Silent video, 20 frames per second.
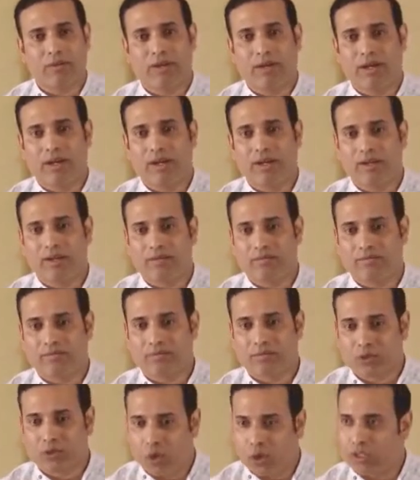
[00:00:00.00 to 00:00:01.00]
a
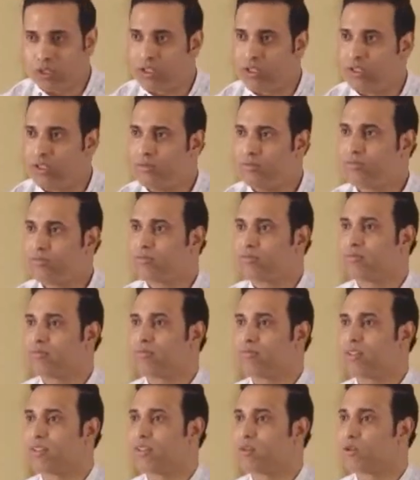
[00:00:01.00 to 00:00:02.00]
toddler
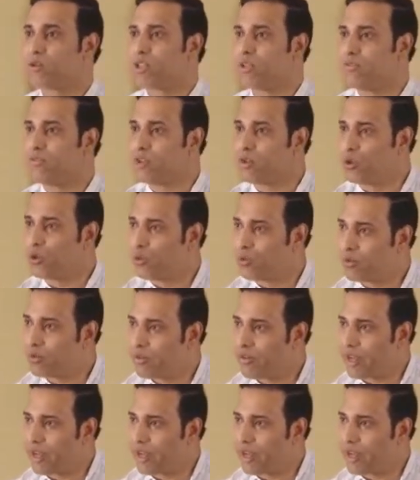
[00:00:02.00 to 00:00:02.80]
to someone who